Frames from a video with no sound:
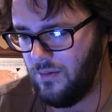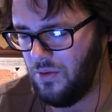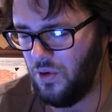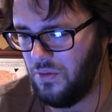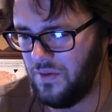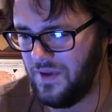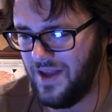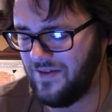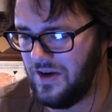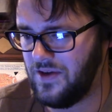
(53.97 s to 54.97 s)
pro,
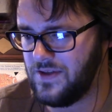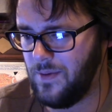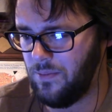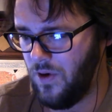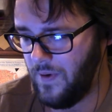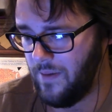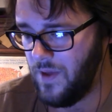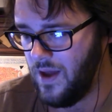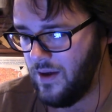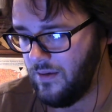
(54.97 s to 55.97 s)
that's not how you spell program,
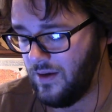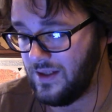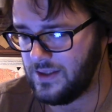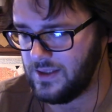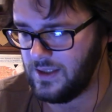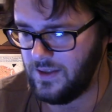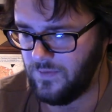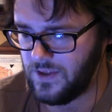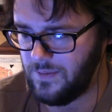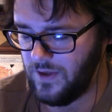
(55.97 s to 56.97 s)
unless it's a
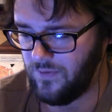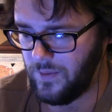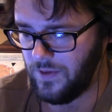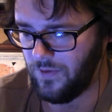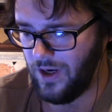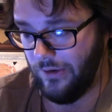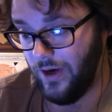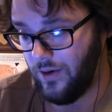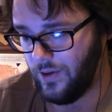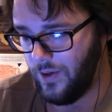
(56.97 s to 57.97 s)
different spelling from a different country,
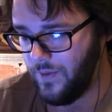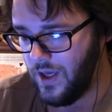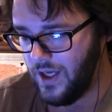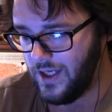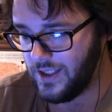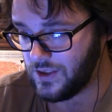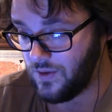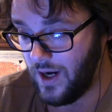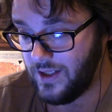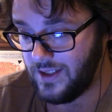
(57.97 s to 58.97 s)
I don't know, is
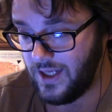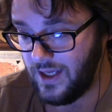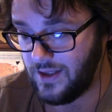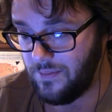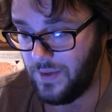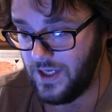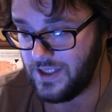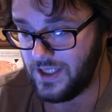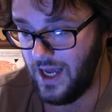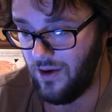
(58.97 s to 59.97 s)
trying to take the
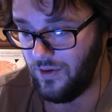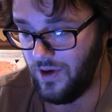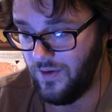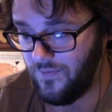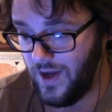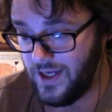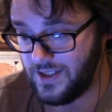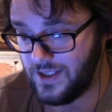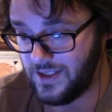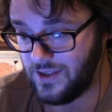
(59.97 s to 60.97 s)
piss out of
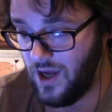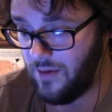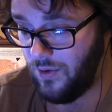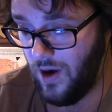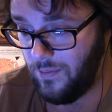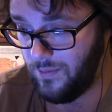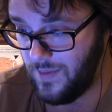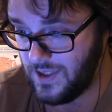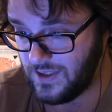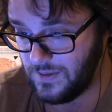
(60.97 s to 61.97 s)
ISIS, not proper
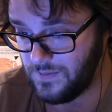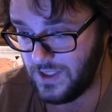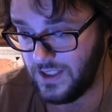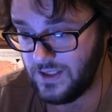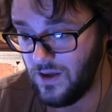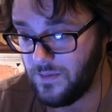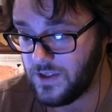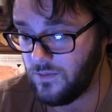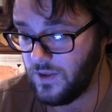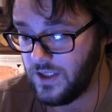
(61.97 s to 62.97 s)
Muslims. Islam
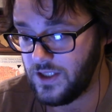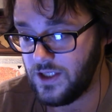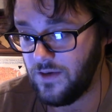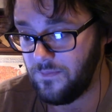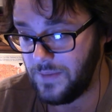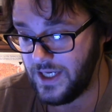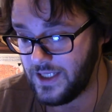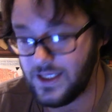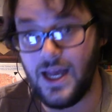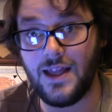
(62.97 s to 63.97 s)
is a religion of
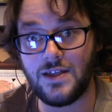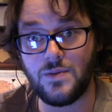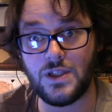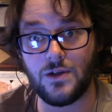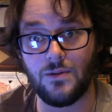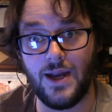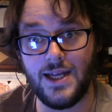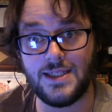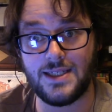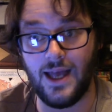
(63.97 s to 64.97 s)
peace. Hey, what the
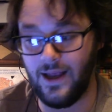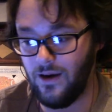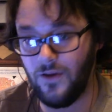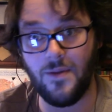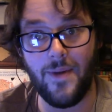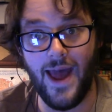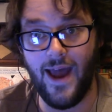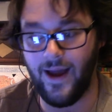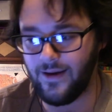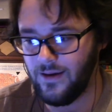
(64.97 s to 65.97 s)
Quran said on the
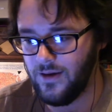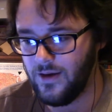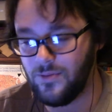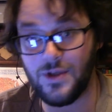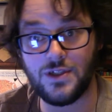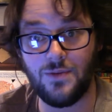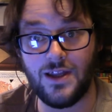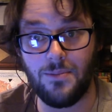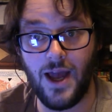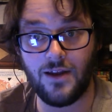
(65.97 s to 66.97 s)
back. must have read
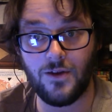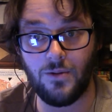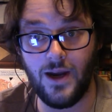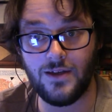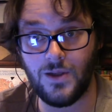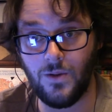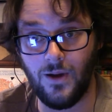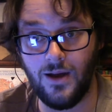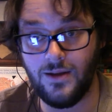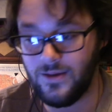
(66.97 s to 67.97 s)
the back of the Quran too,
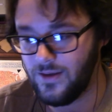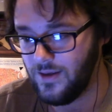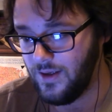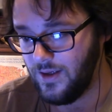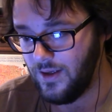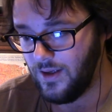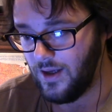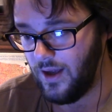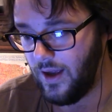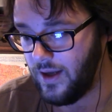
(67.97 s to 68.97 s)
huh?
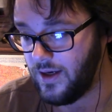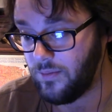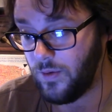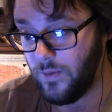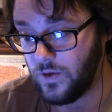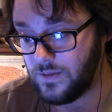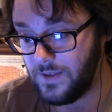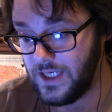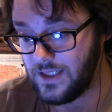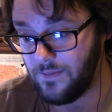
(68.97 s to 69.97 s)
and it promotes
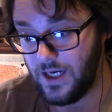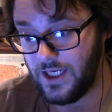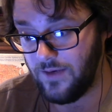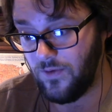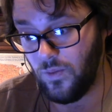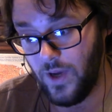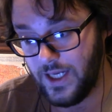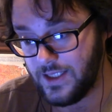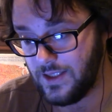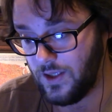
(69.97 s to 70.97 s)
peace many different
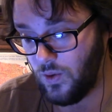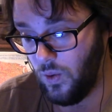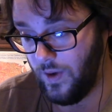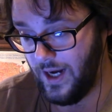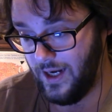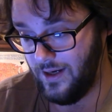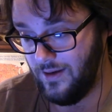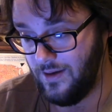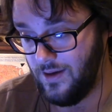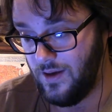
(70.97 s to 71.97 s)
ways in the Quran.
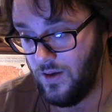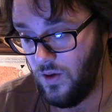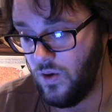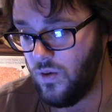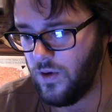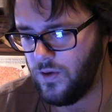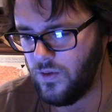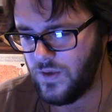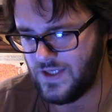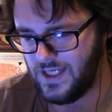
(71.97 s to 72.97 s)
Who are
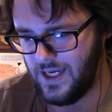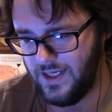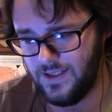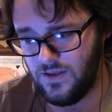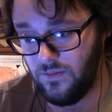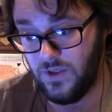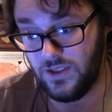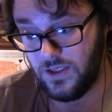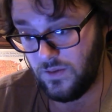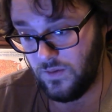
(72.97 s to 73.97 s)
you to say Islam
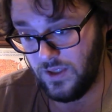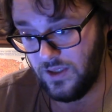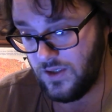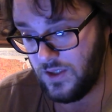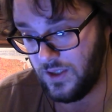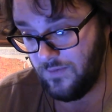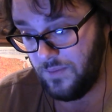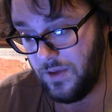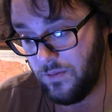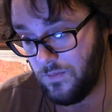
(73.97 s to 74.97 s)
isn't a religion? If
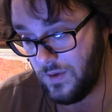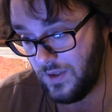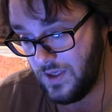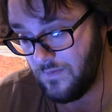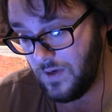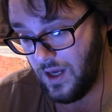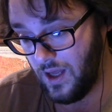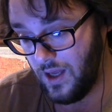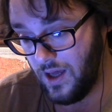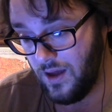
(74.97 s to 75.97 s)
people believe in
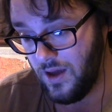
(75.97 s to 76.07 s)
Allah,